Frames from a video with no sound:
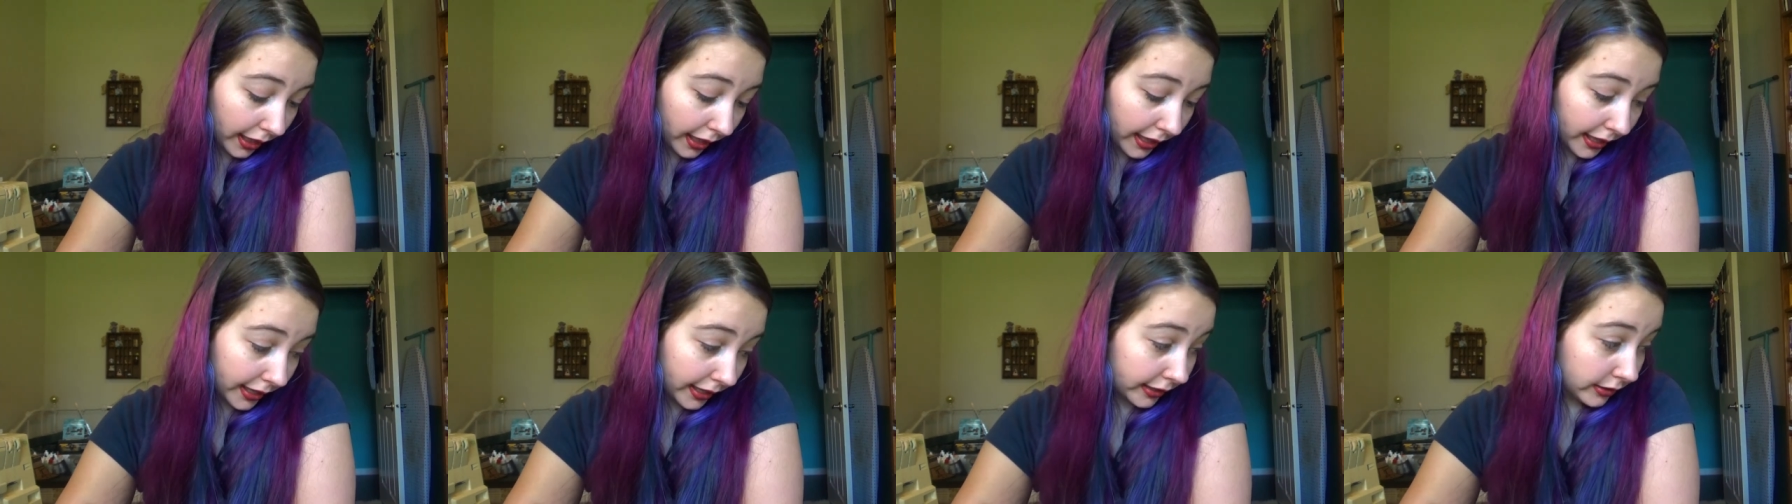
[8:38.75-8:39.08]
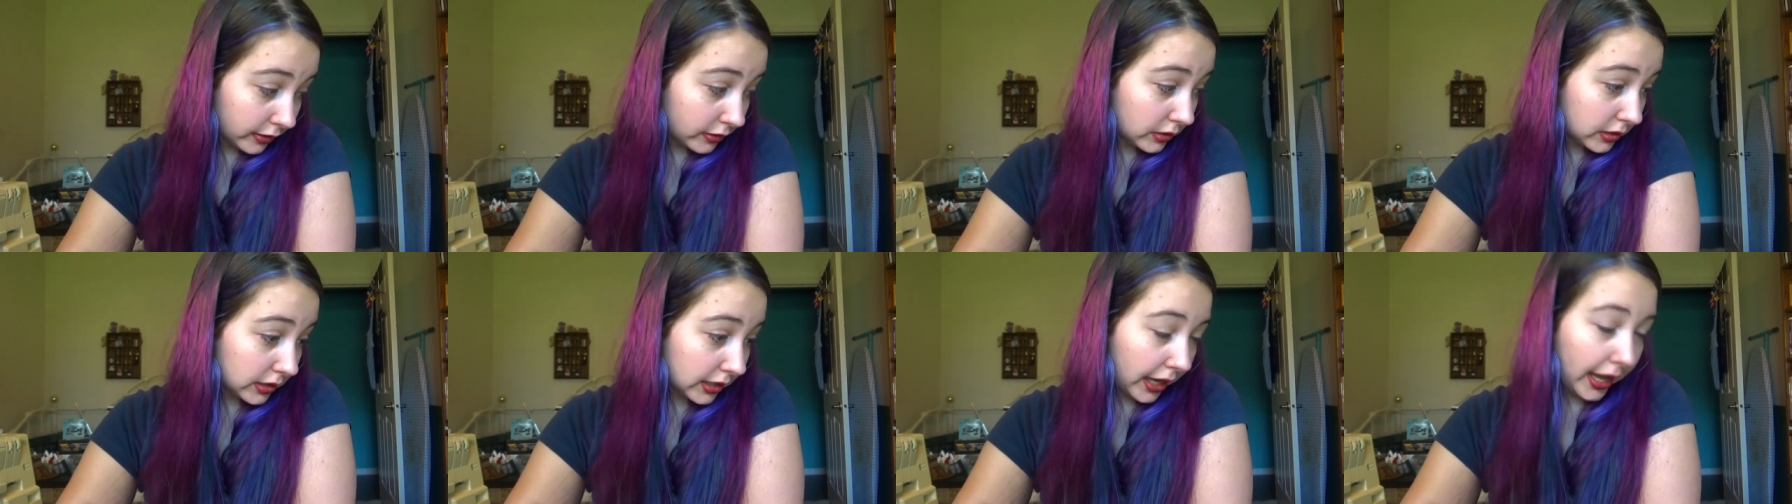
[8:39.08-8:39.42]

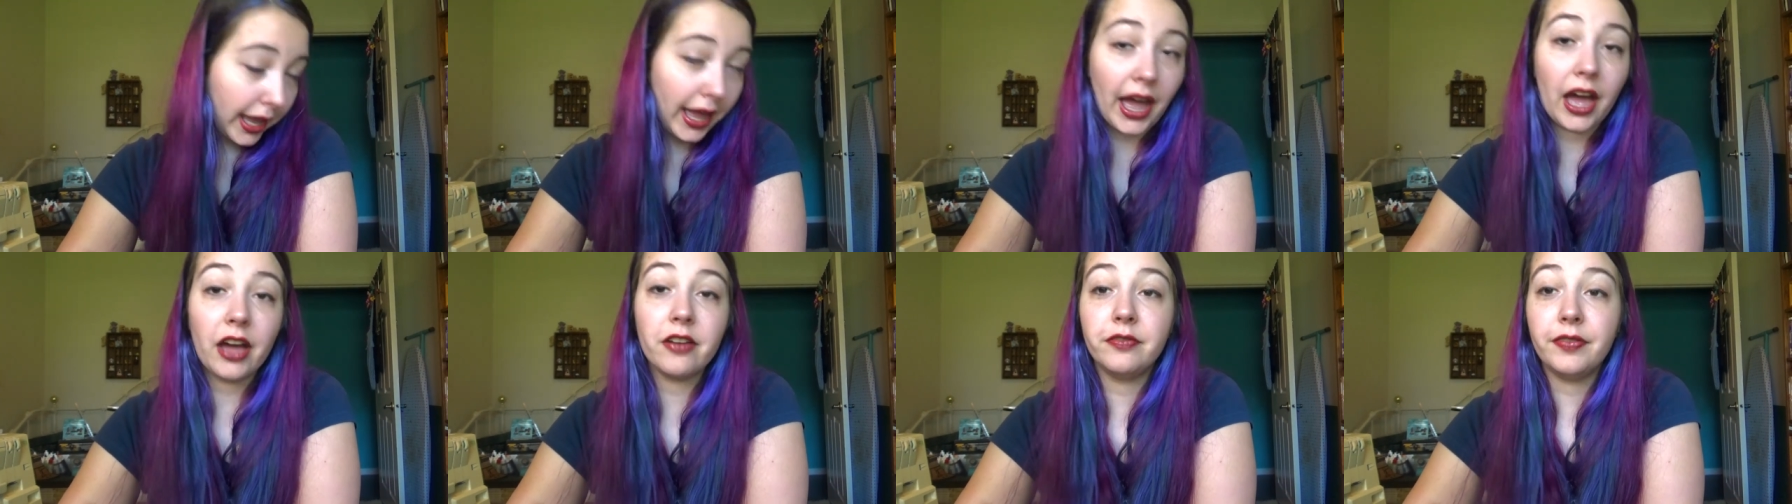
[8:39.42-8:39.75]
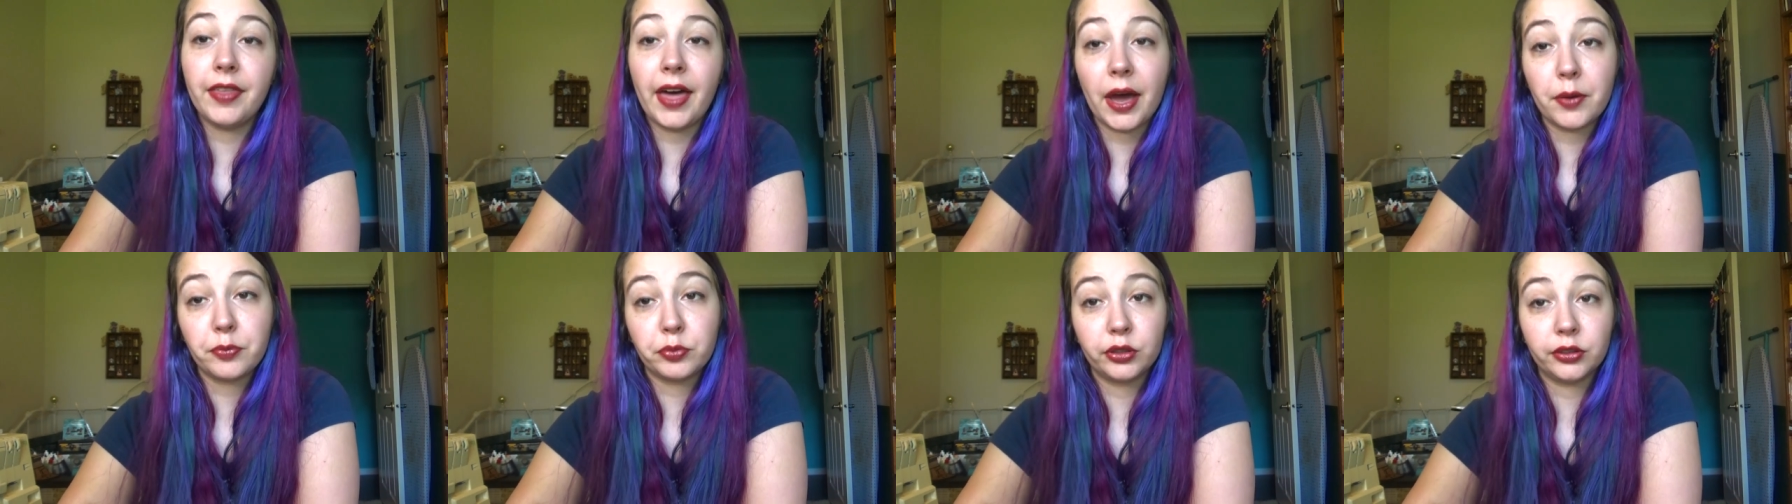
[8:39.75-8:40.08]
and have
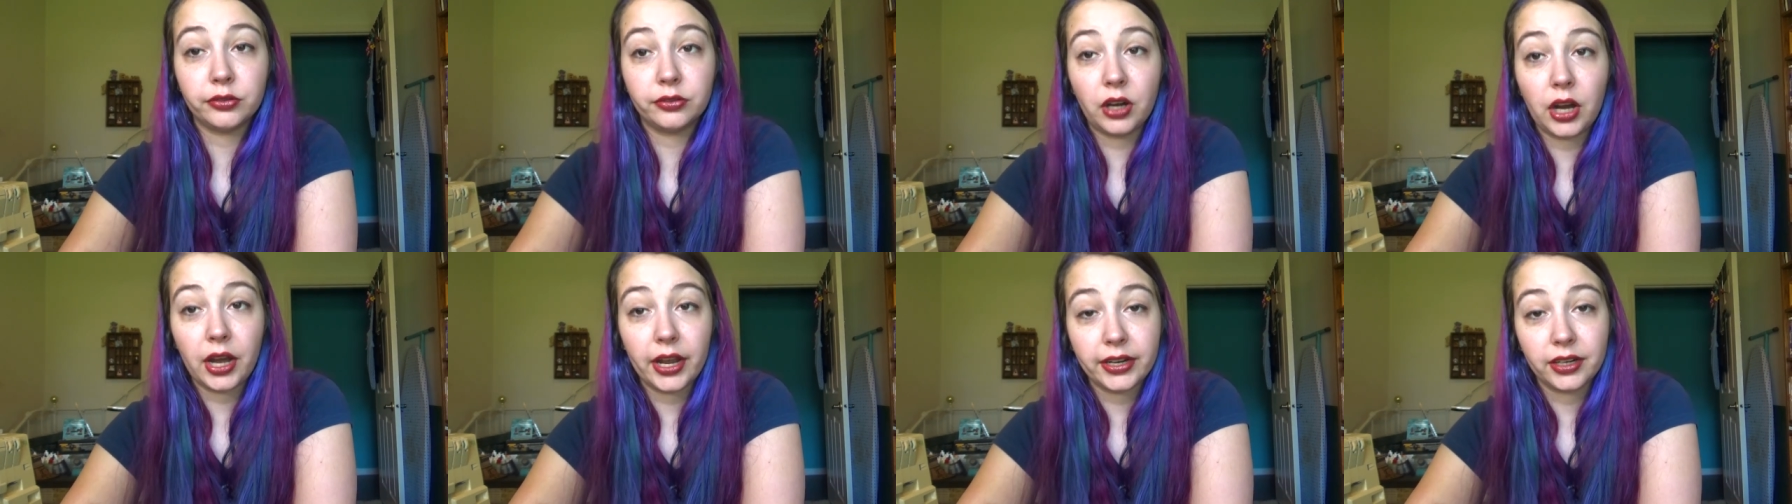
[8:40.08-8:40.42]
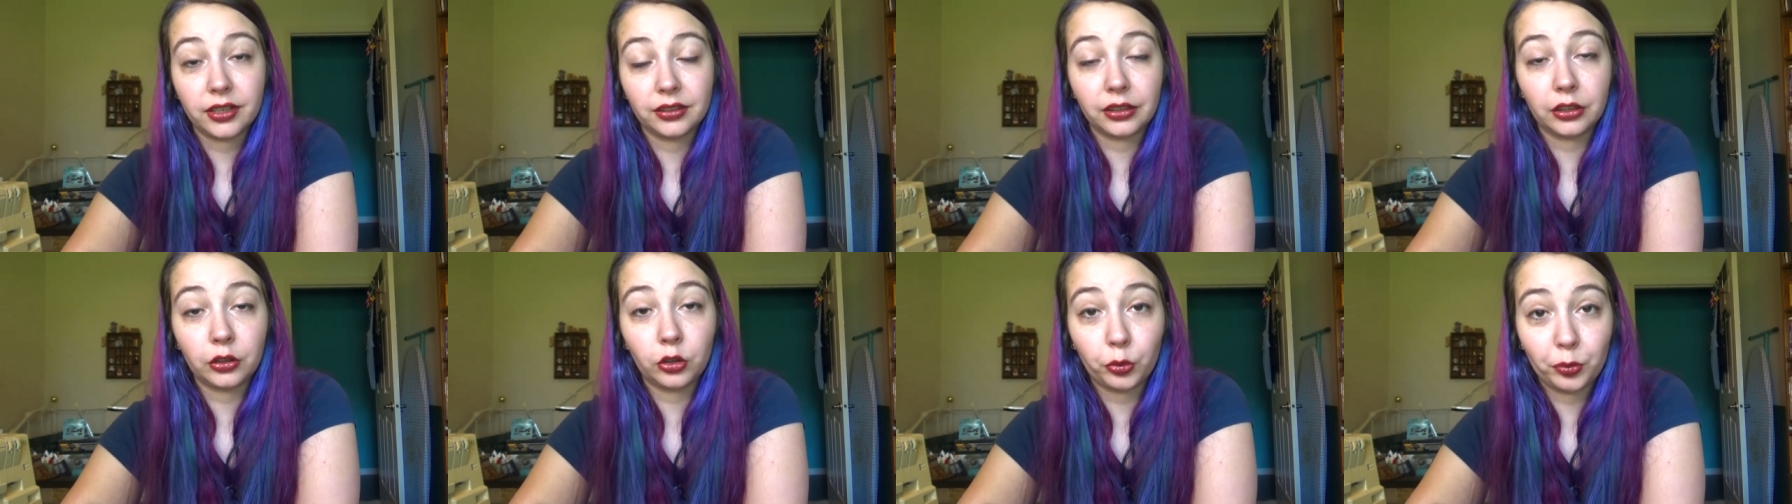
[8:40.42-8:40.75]
that provide
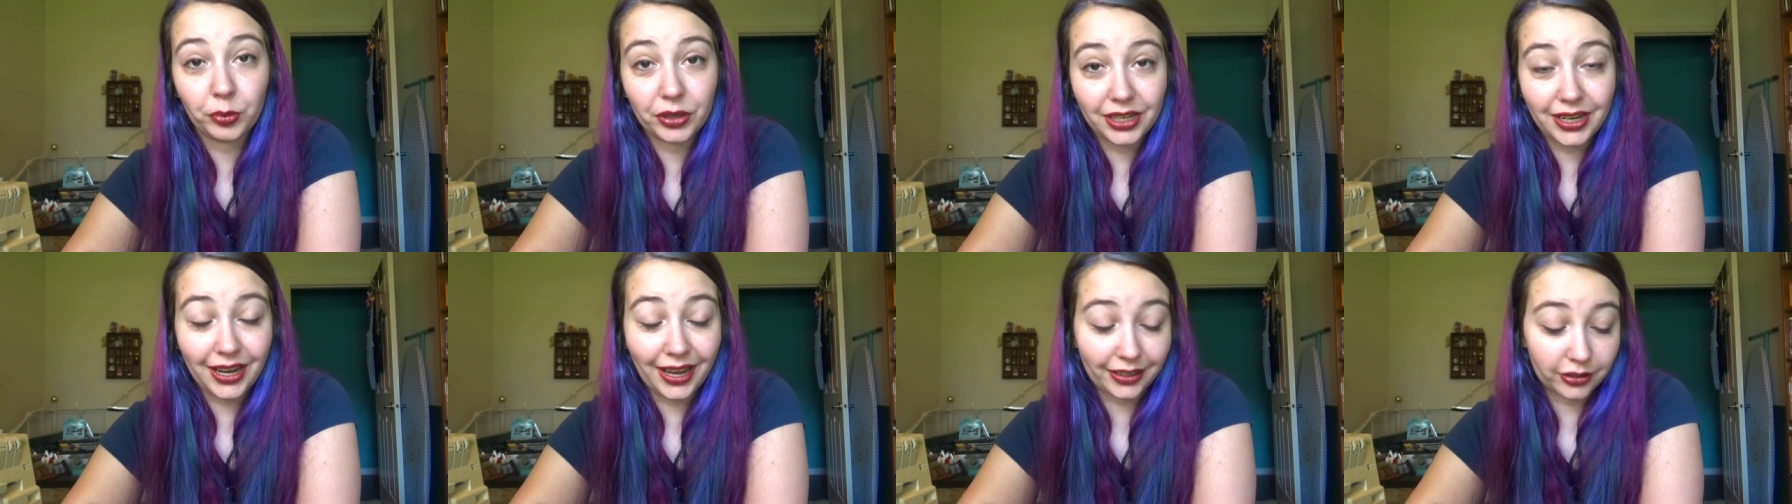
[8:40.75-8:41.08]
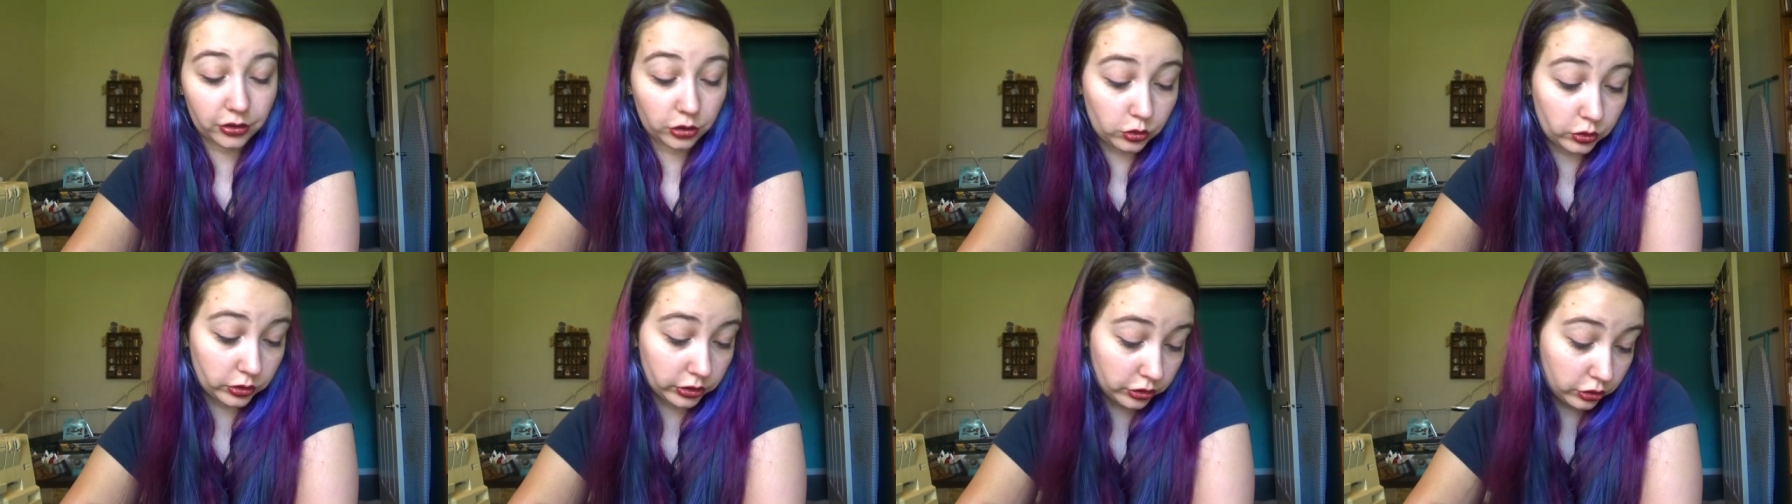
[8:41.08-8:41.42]
a little bit
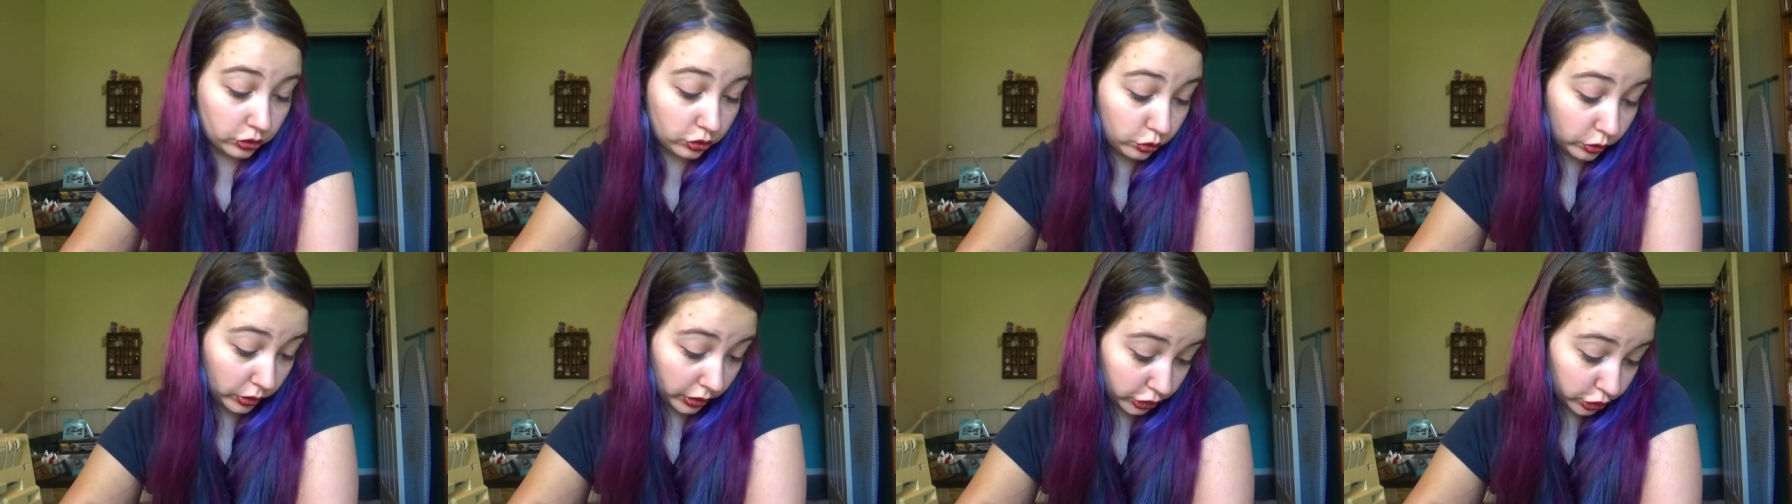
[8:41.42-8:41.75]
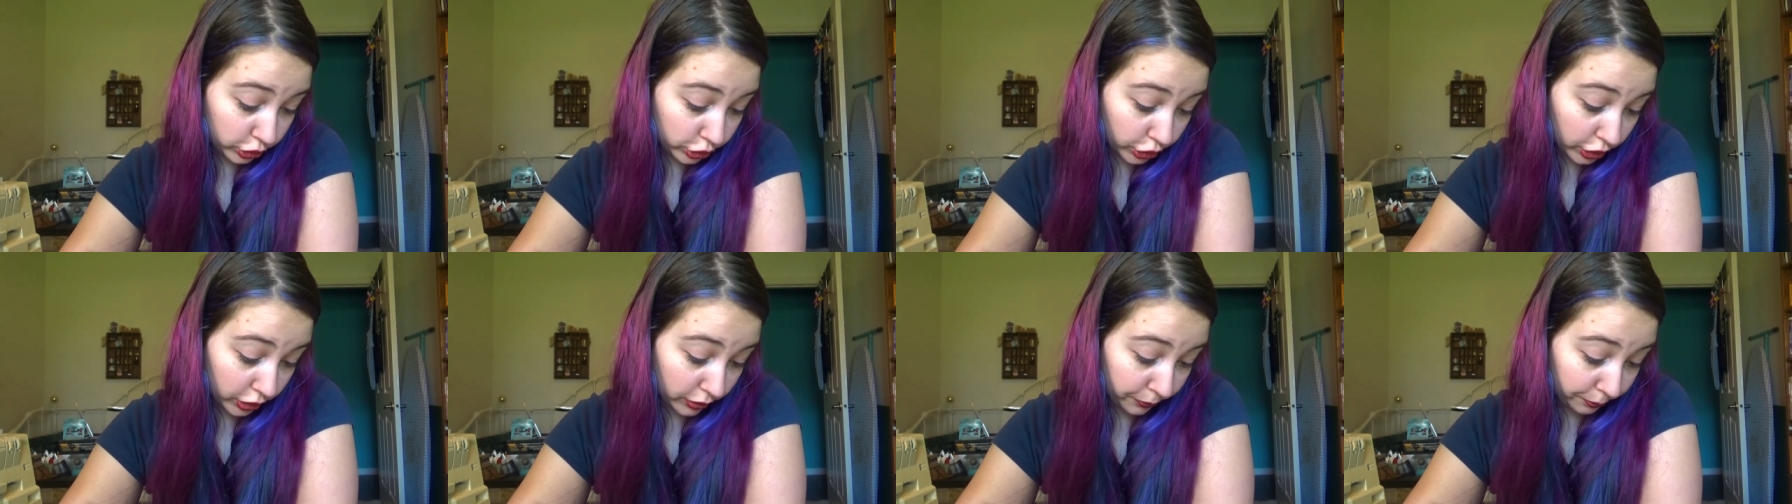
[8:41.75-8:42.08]
extra
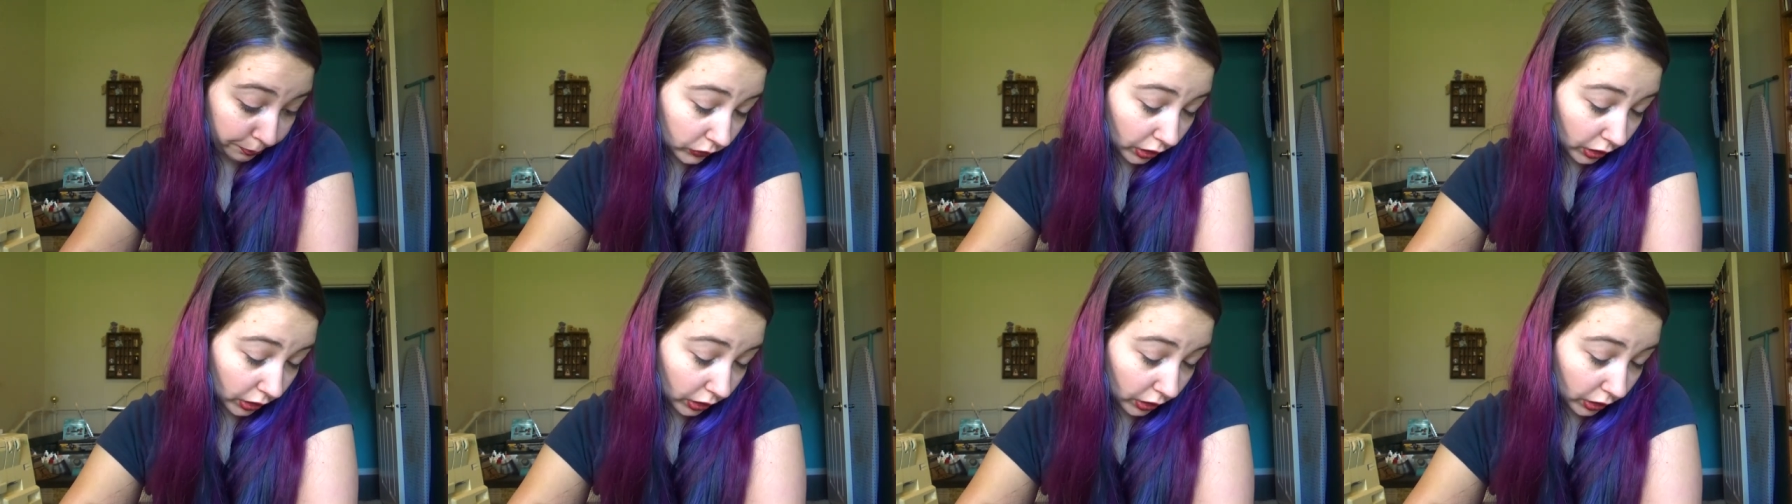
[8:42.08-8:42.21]
structure.